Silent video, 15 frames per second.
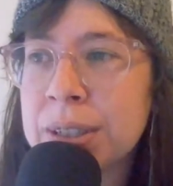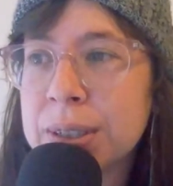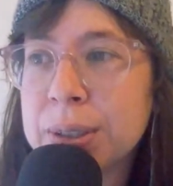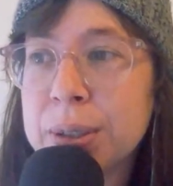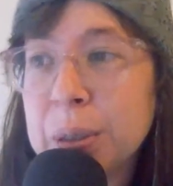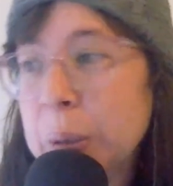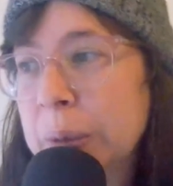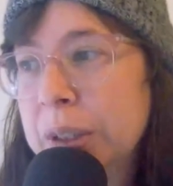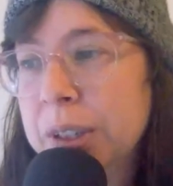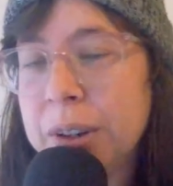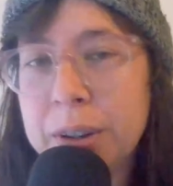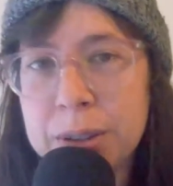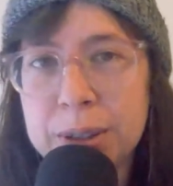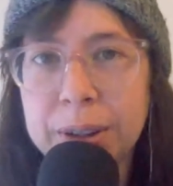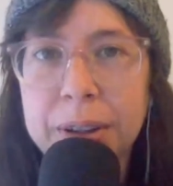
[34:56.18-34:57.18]
to, you know, I
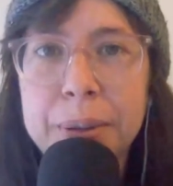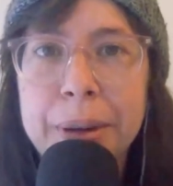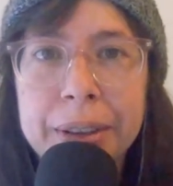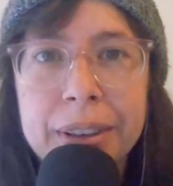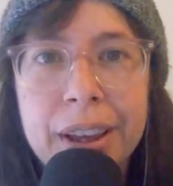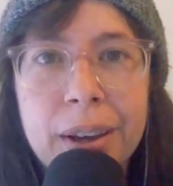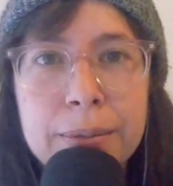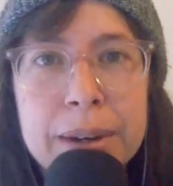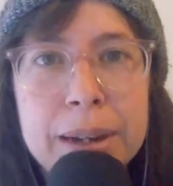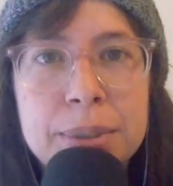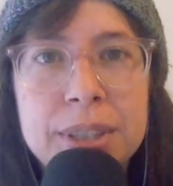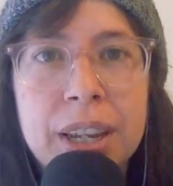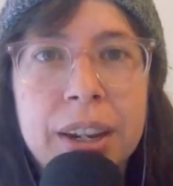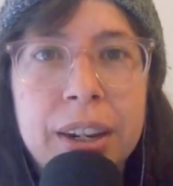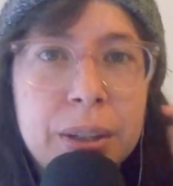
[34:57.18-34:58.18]
was talking about that
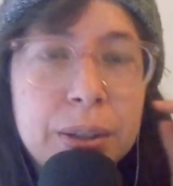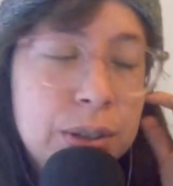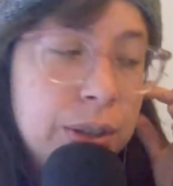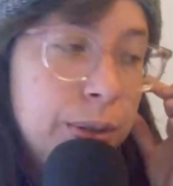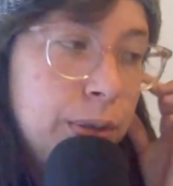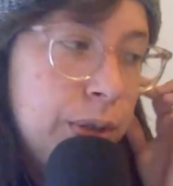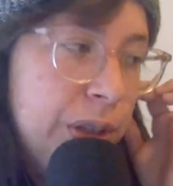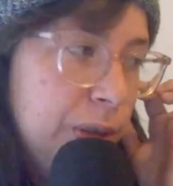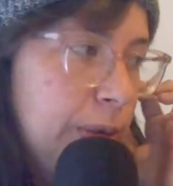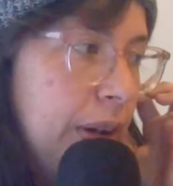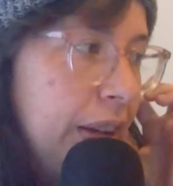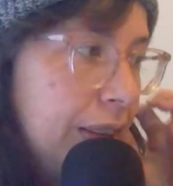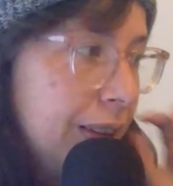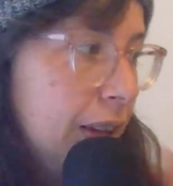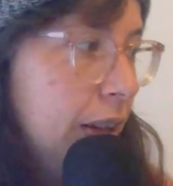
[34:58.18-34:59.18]
website I used to, to
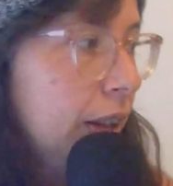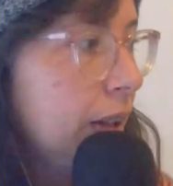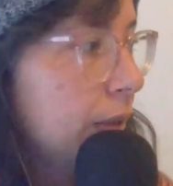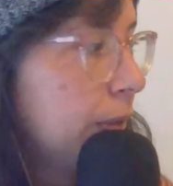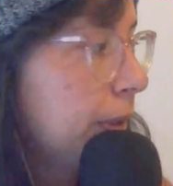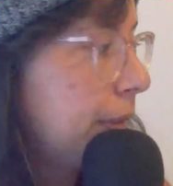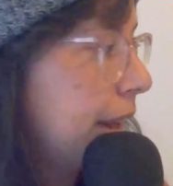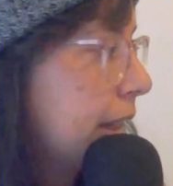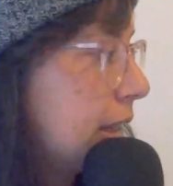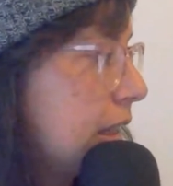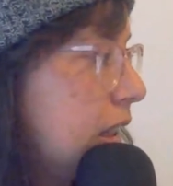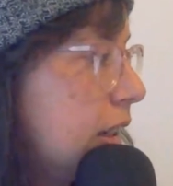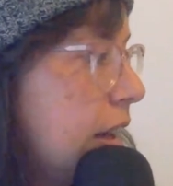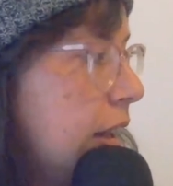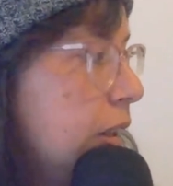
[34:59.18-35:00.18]
run, the humor
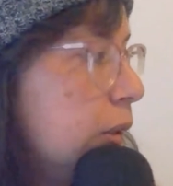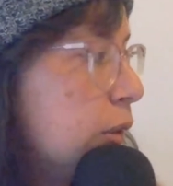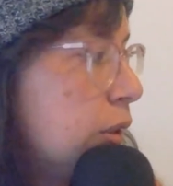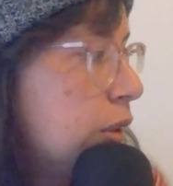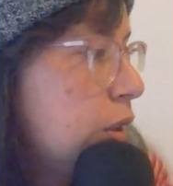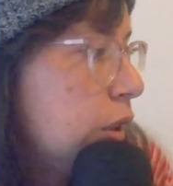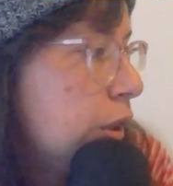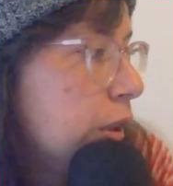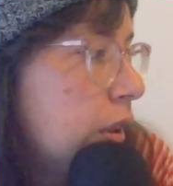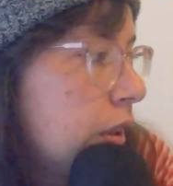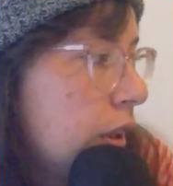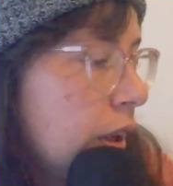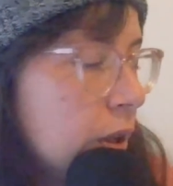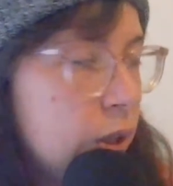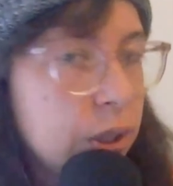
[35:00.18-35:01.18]
magazine. I used to do
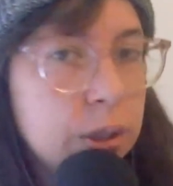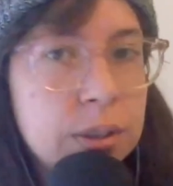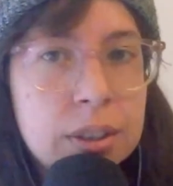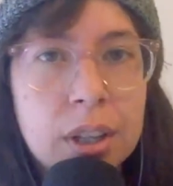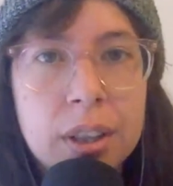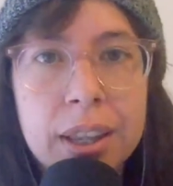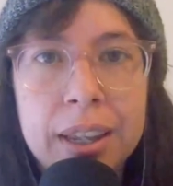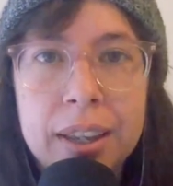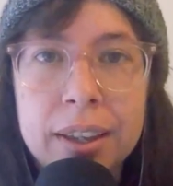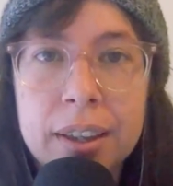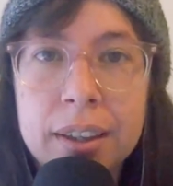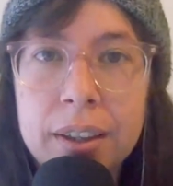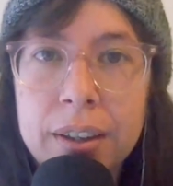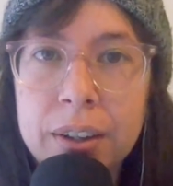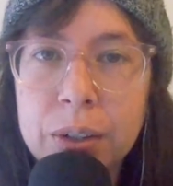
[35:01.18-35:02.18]
cartoons on like
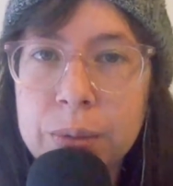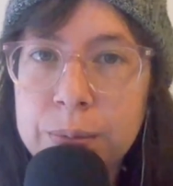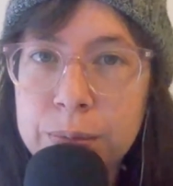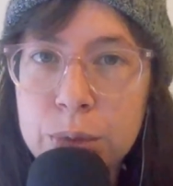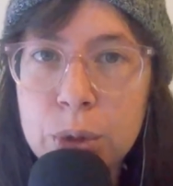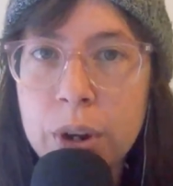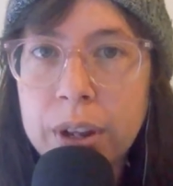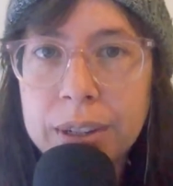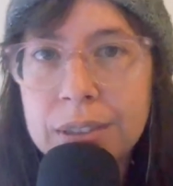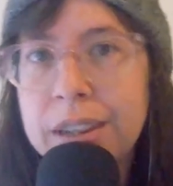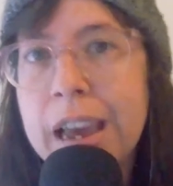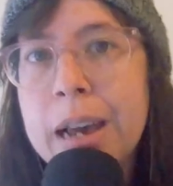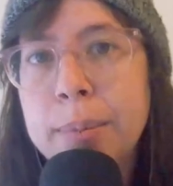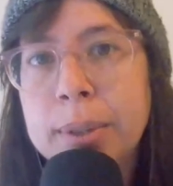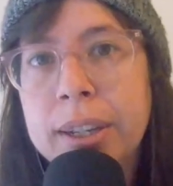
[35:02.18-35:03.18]
a, a drawing
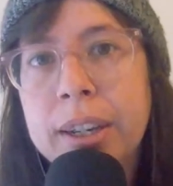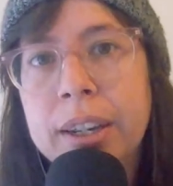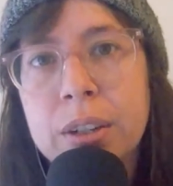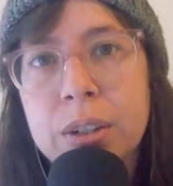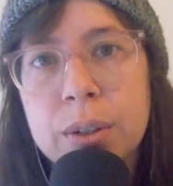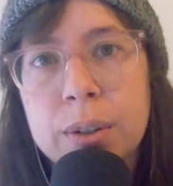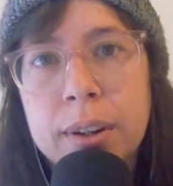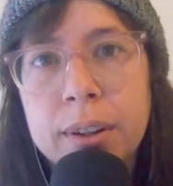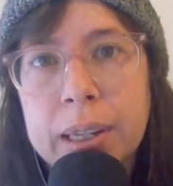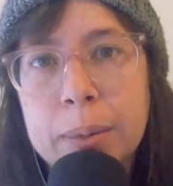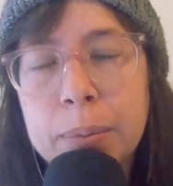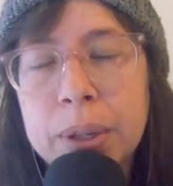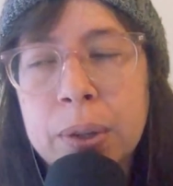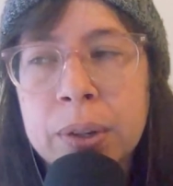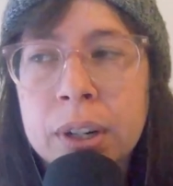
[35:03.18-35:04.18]
tablet and do it on the
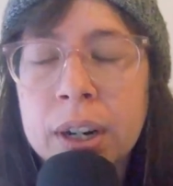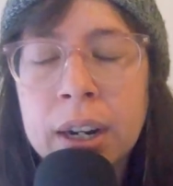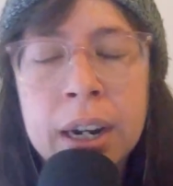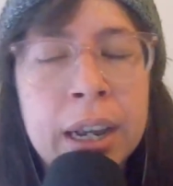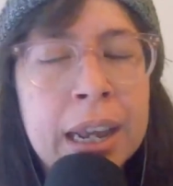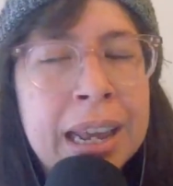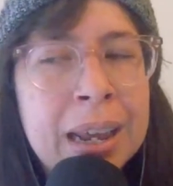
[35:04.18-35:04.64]
computer.